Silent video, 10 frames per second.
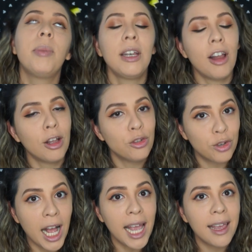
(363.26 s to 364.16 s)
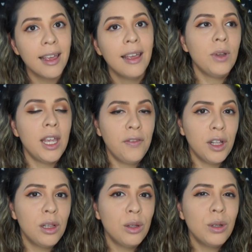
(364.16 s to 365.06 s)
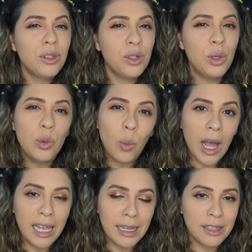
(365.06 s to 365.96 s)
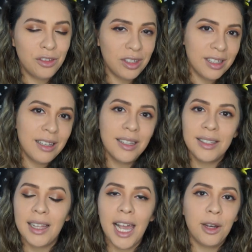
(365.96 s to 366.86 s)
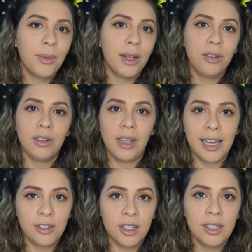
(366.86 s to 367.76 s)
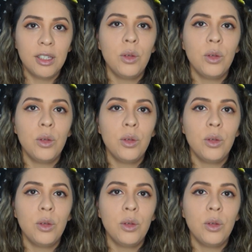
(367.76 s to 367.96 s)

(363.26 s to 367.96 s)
but not dry. If the glue is too wet, it's just gonna slide around your lashes.